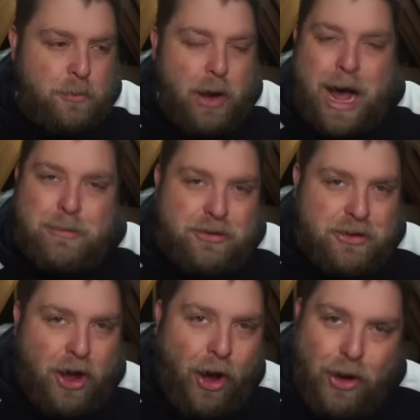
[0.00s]
But
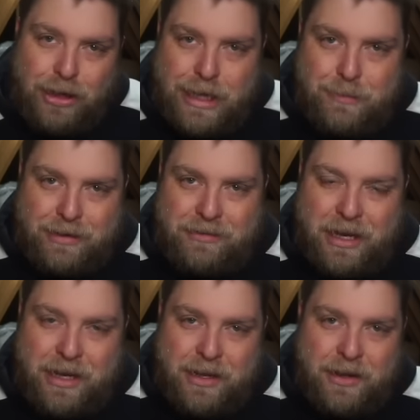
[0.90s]
Amazon are
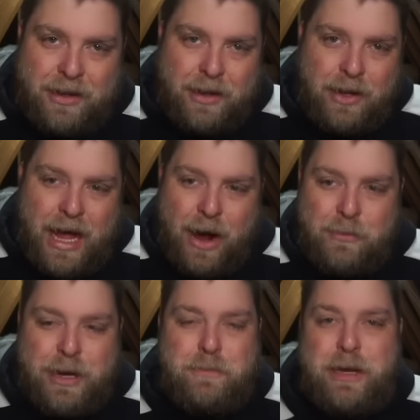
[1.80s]
limiting
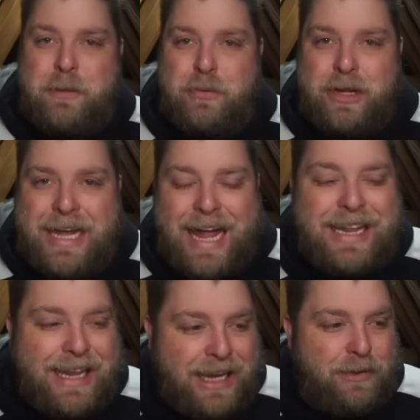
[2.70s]
how many people
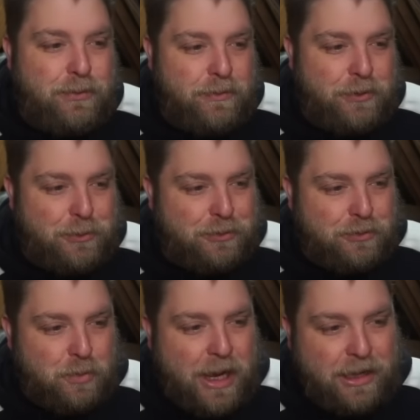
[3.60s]
can leave reviews
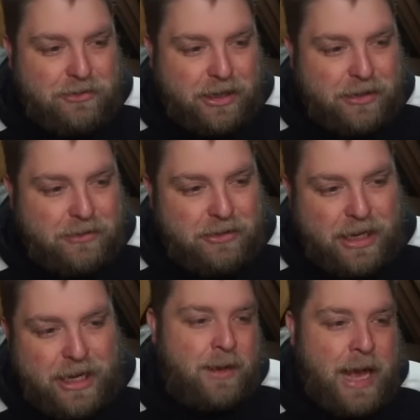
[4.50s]
as well, as you can
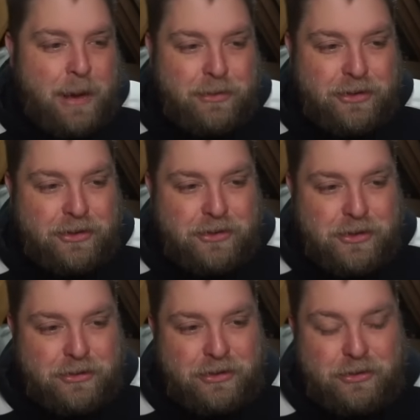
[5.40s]
see here. Amazon has
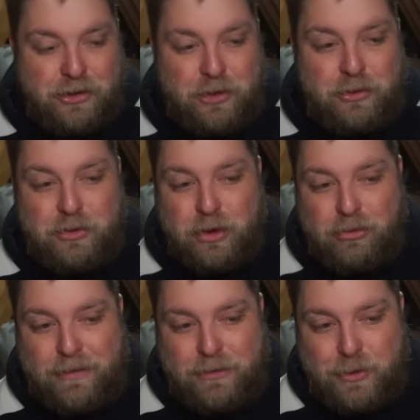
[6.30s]
noticed unusual
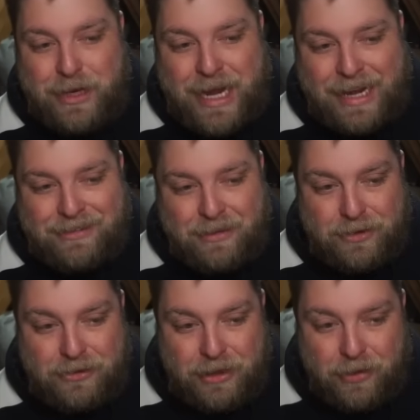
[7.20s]
reviewing
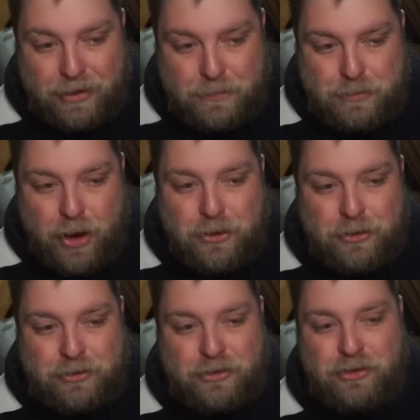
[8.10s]
activity on this
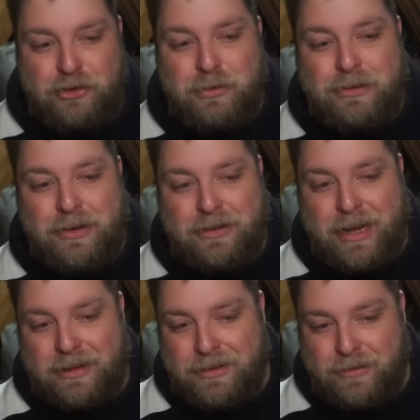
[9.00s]
product. Due to this
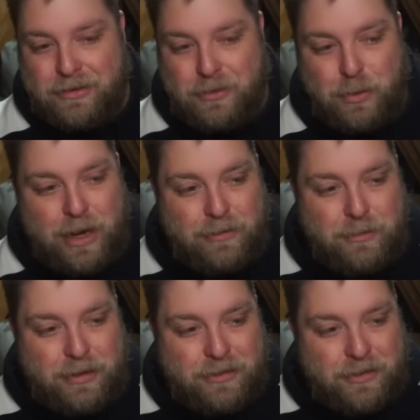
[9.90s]
activity, we have
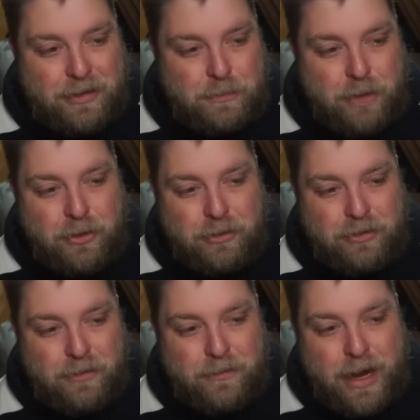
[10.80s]
limited this
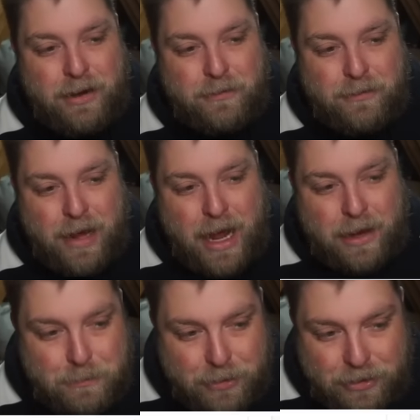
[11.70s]
product to
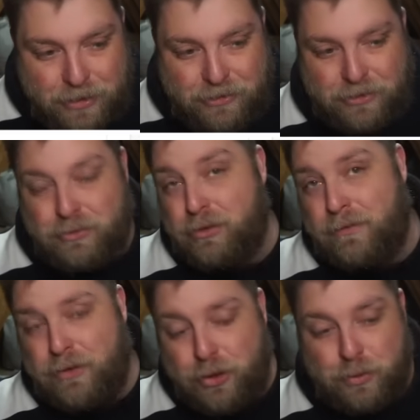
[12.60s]
verified purchase
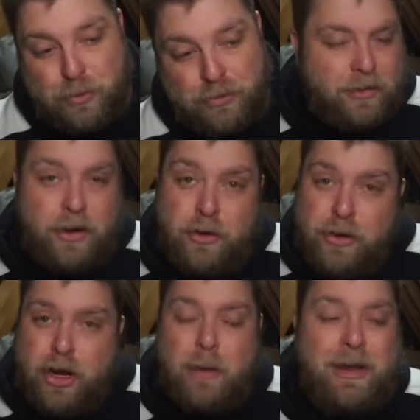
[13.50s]
reviews.
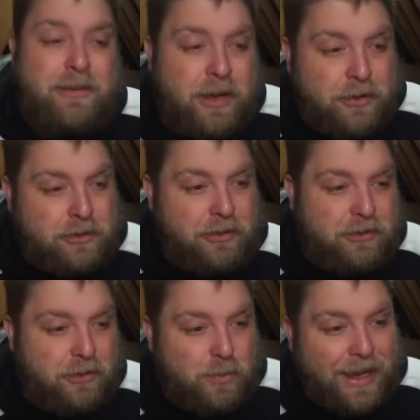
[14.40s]
Another comment I
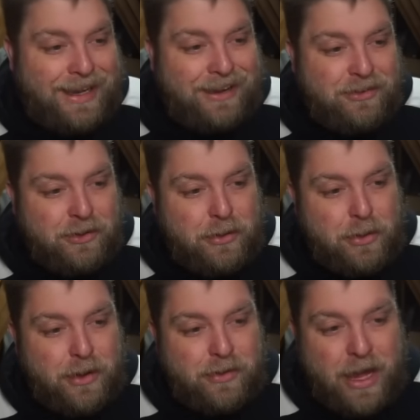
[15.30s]
noticed as well is, another
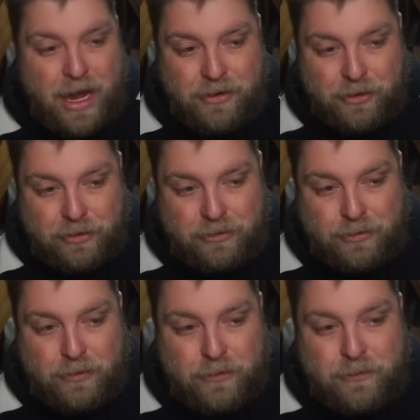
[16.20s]
thing that I
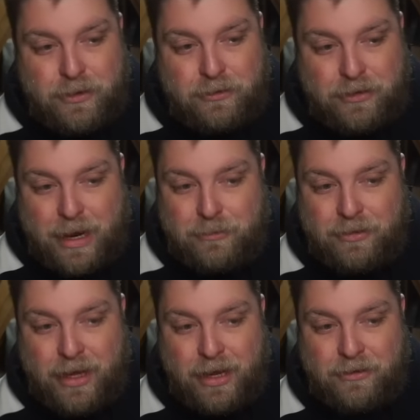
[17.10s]
noticed for the first time
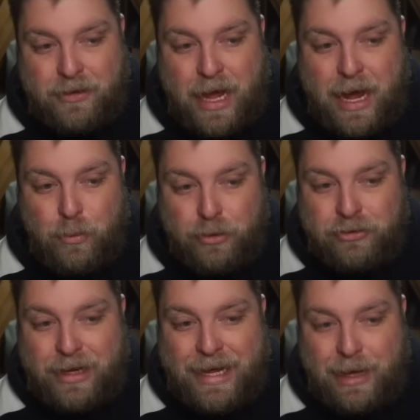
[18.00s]
today is that I
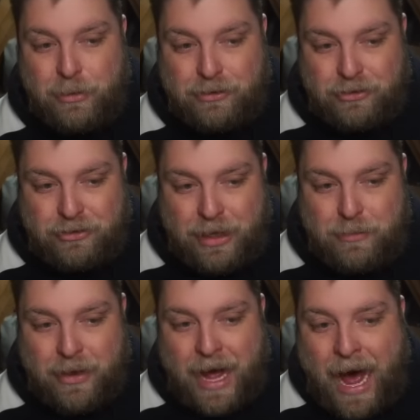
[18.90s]
wasn't able to
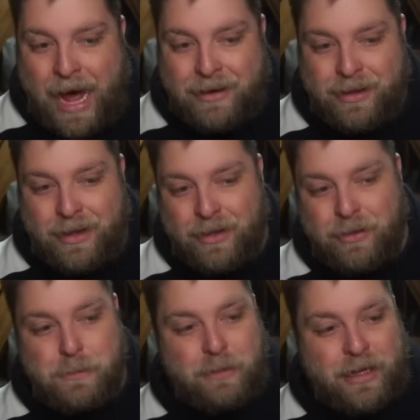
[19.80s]
skip the ad
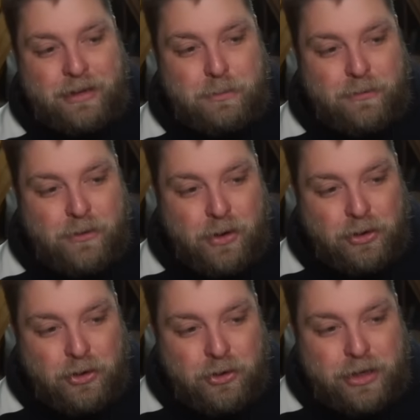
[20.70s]
that plays before
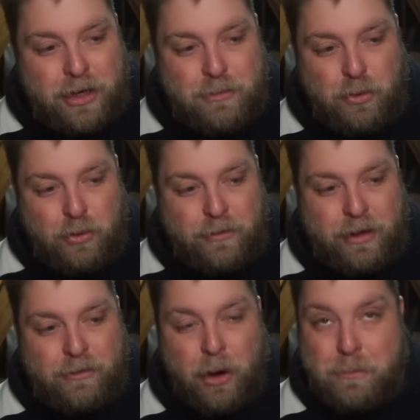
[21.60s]
loading a
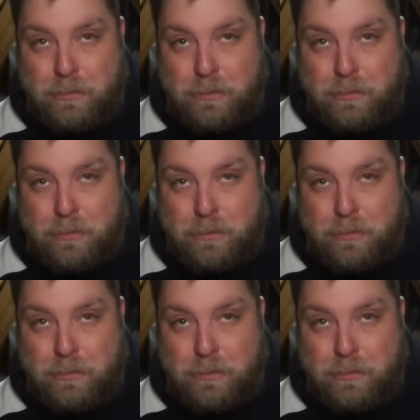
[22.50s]
movie on